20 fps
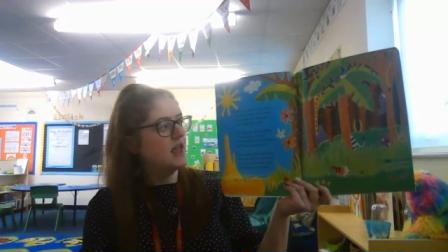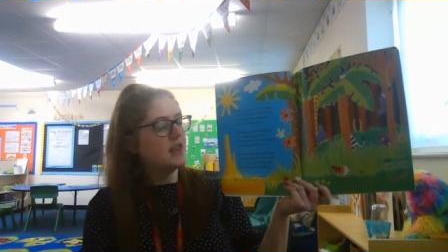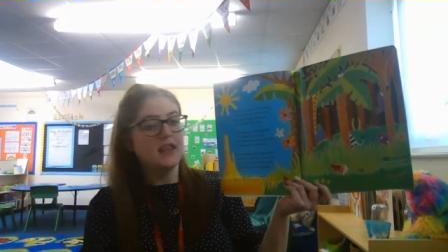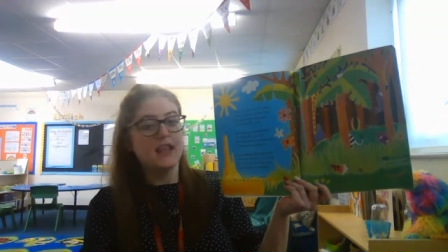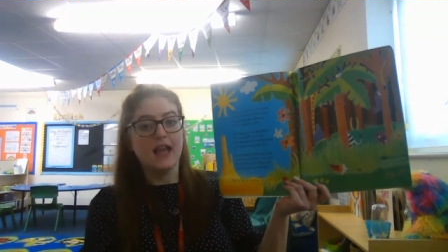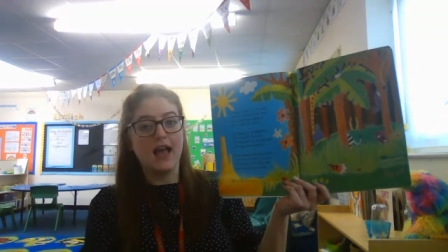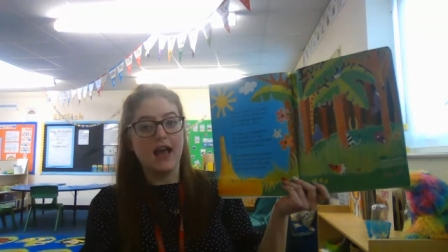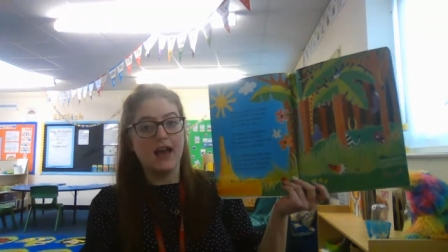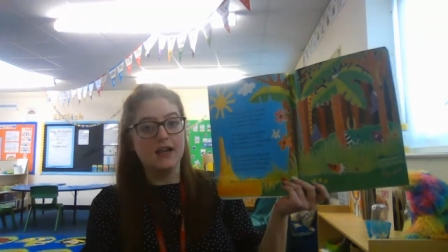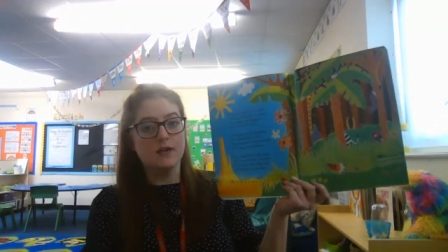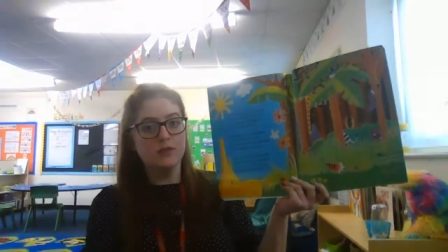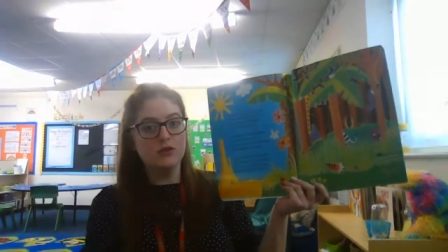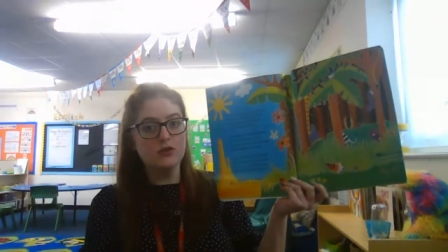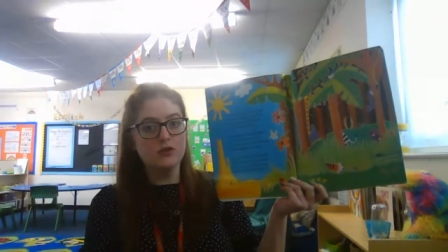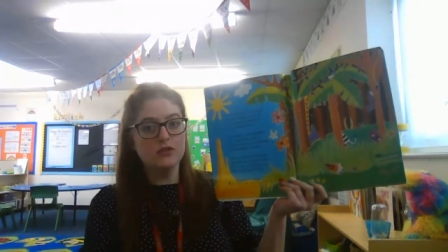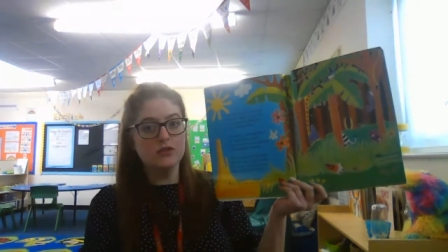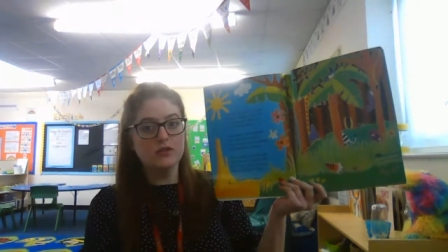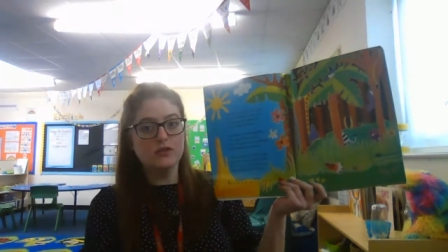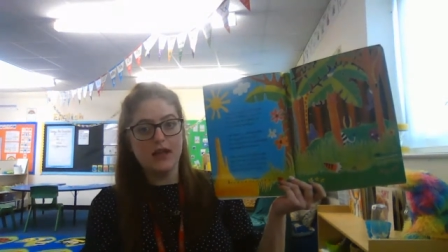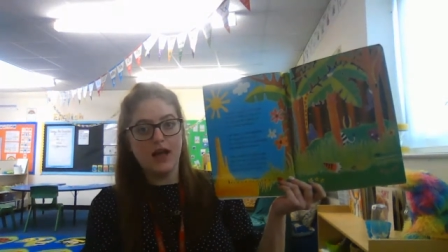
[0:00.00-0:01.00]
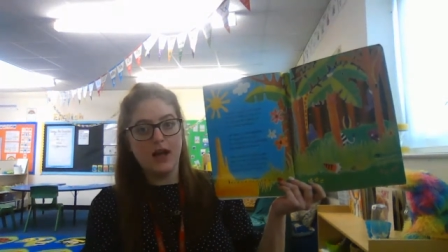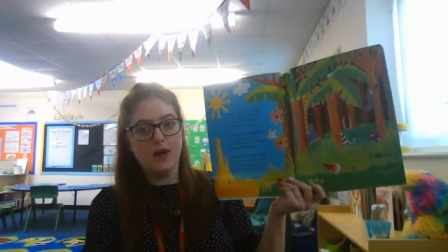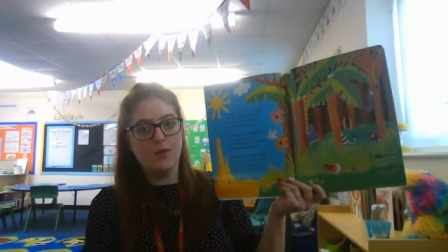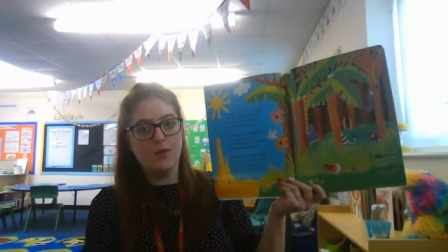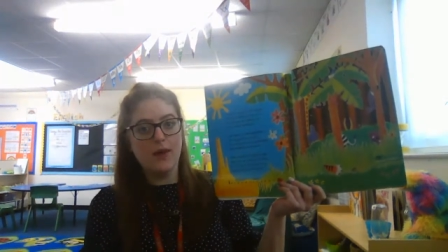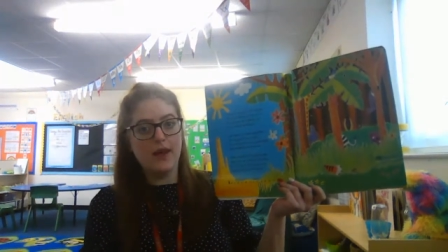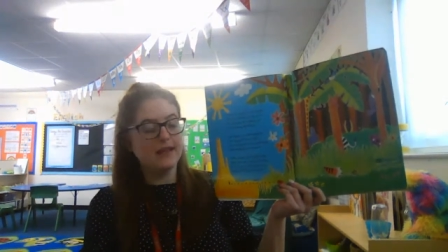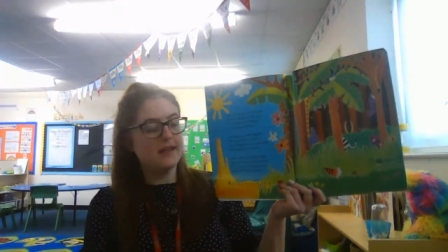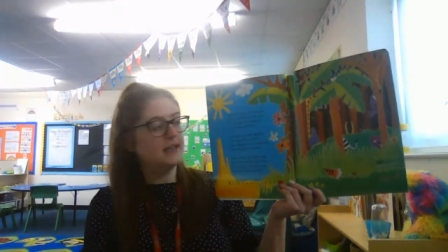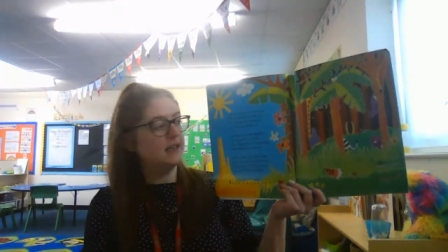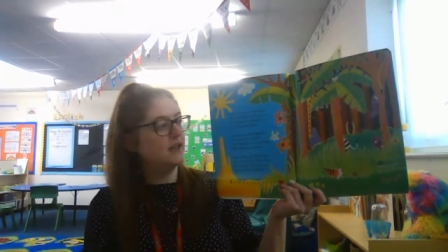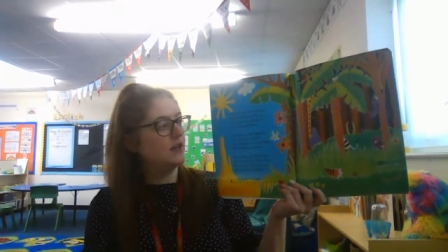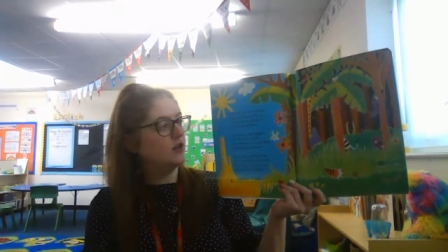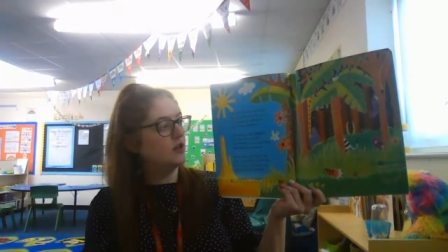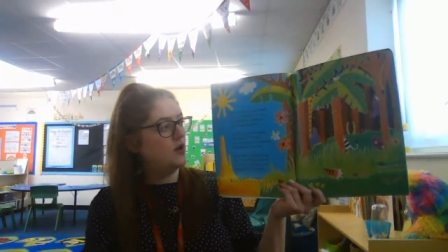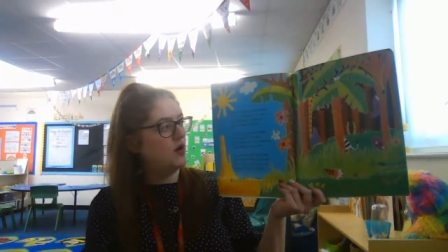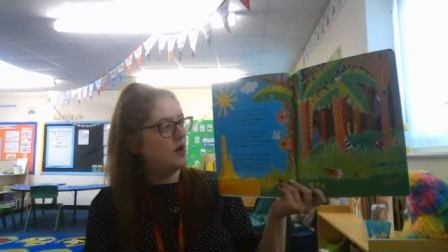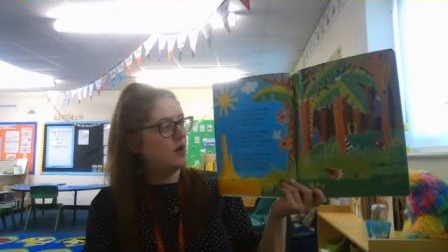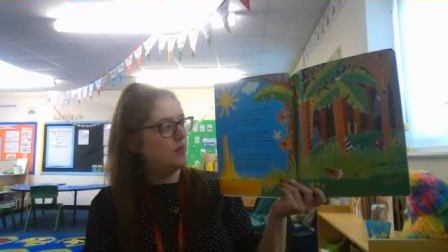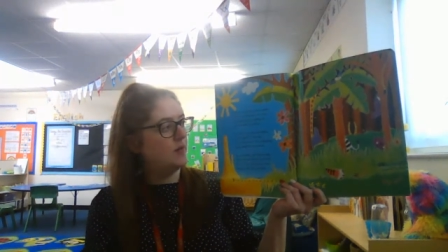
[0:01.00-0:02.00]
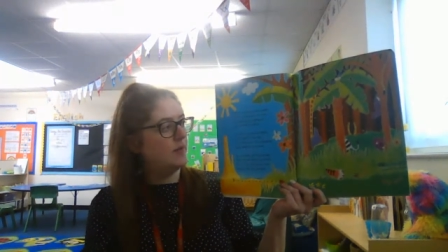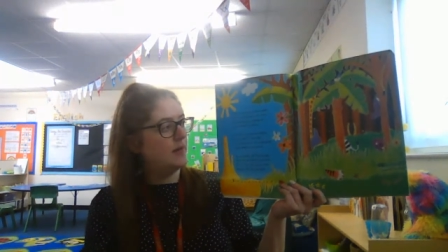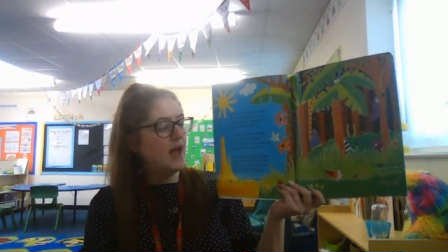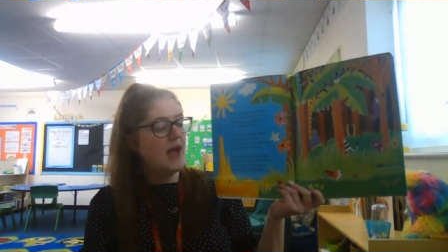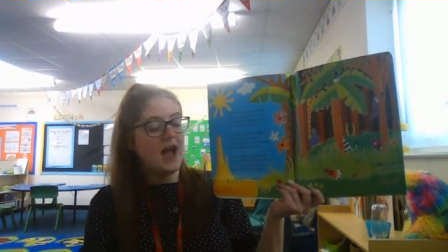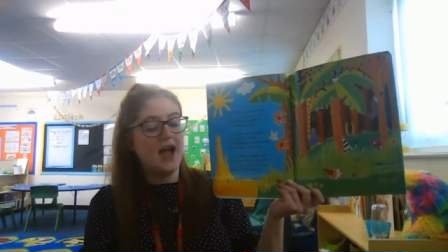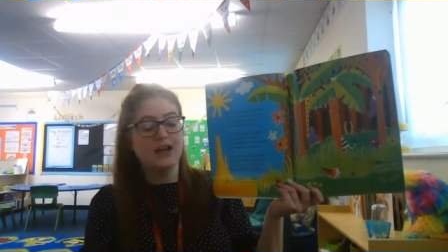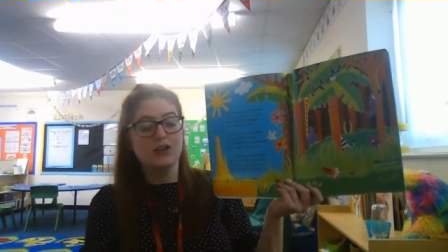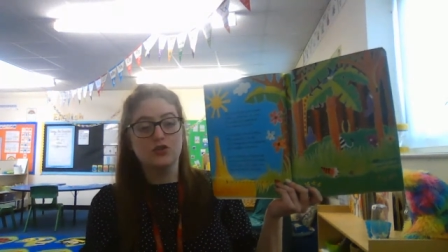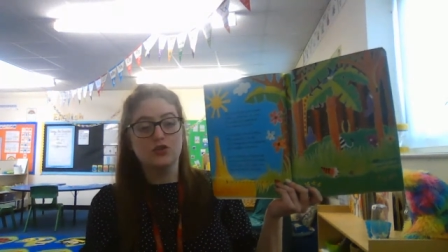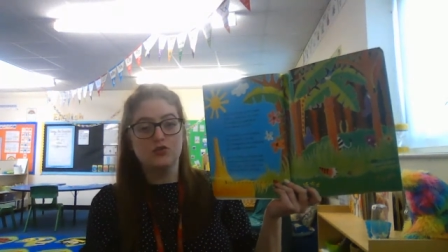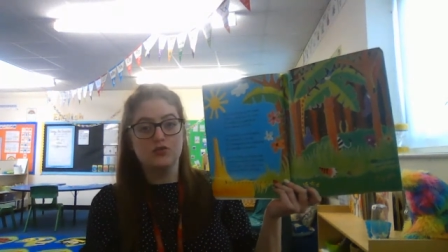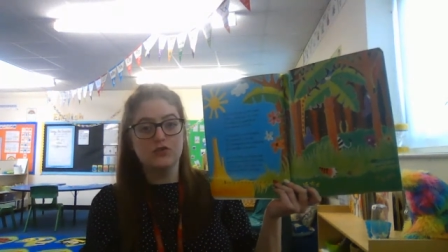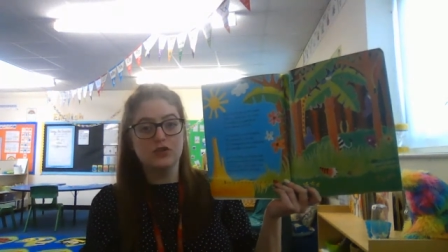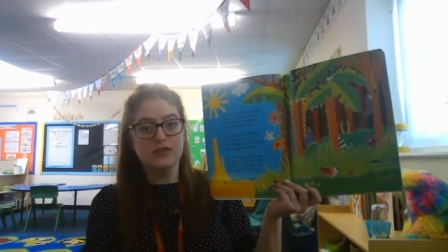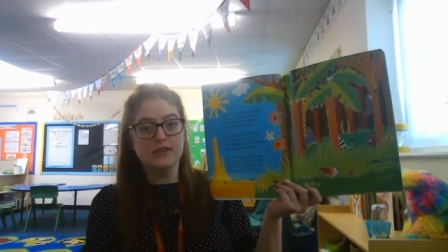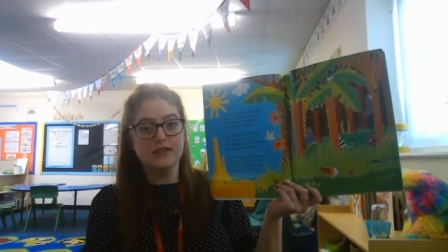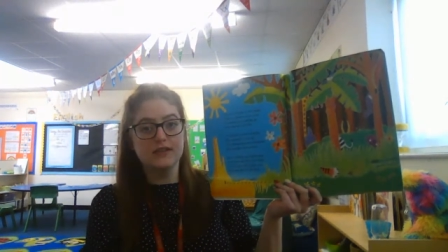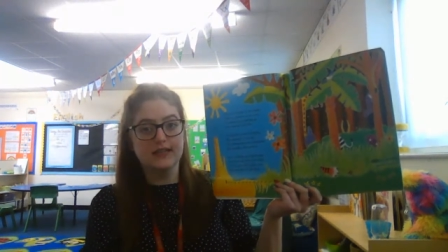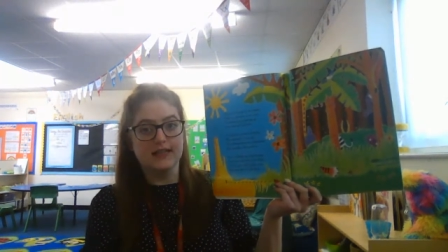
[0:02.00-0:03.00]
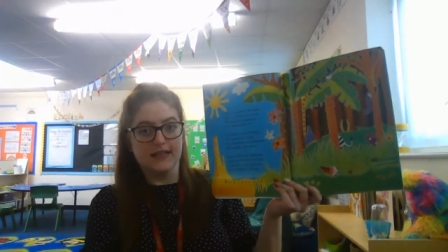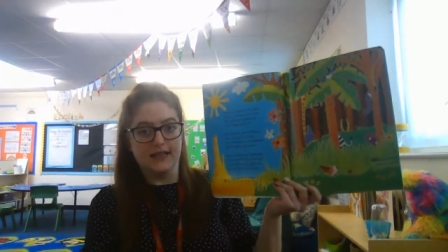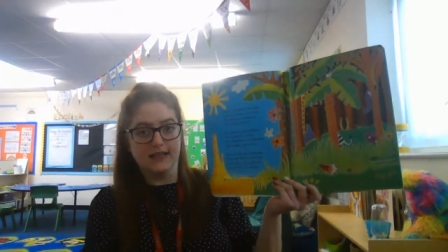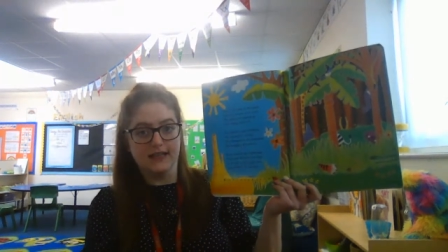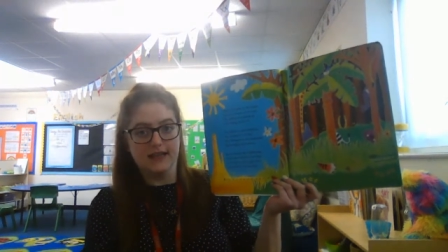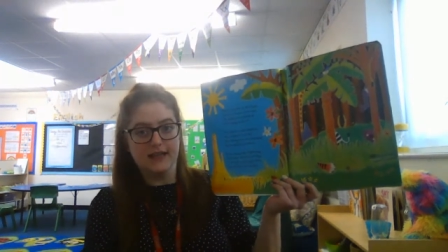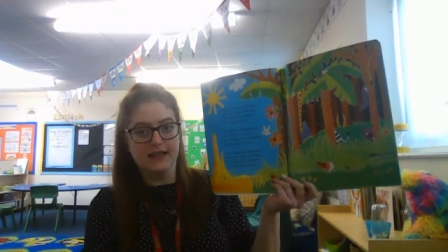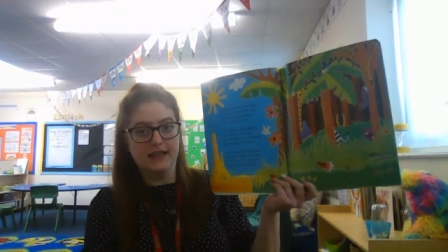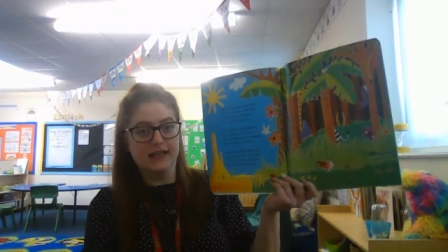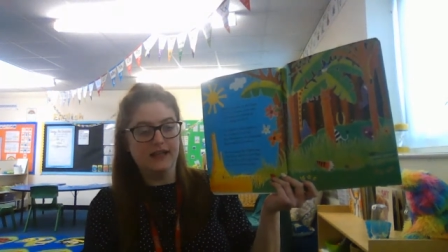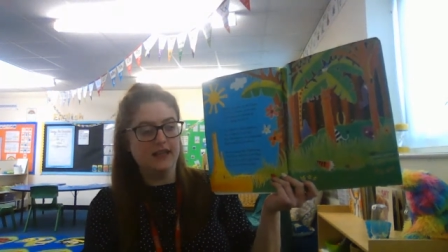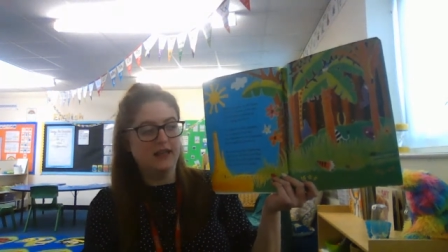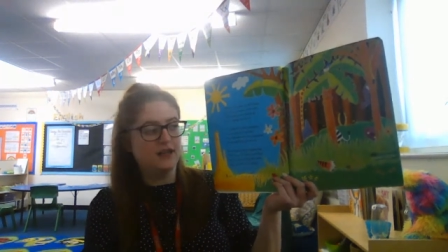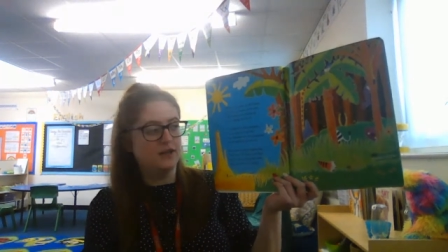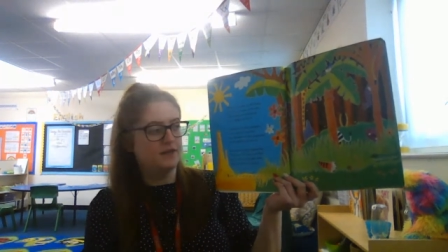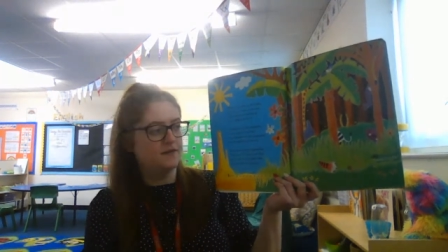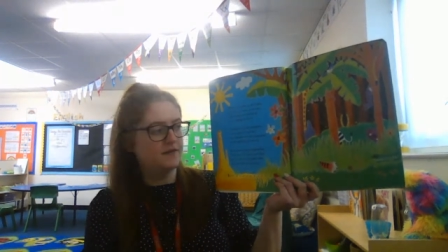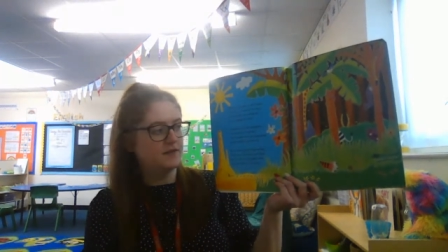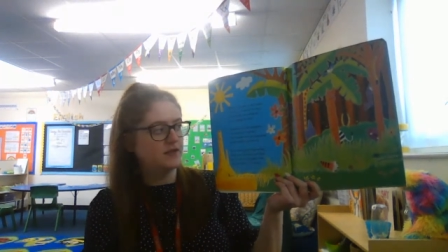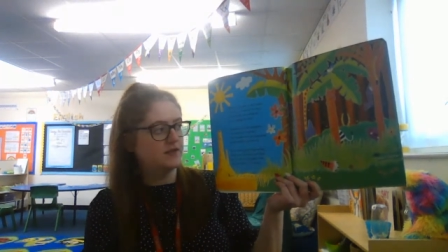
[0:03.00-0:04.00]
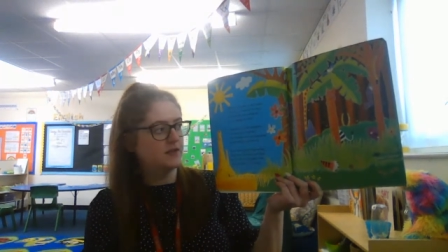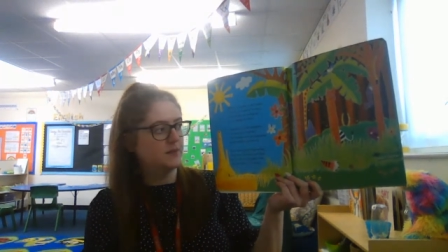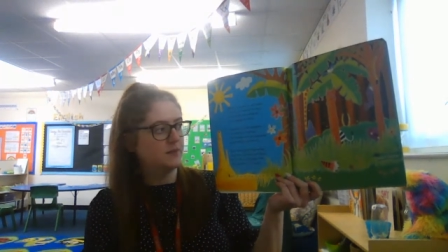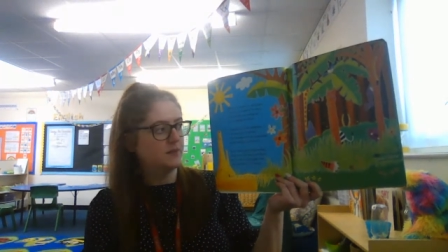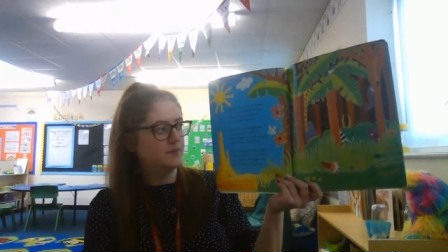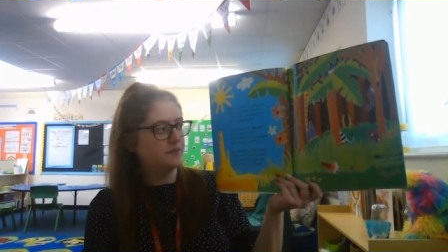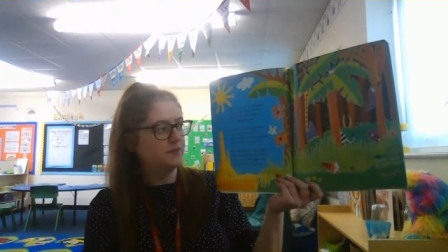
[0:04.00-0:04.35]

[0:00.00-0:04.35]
The animals are waking up and rustling the leaves.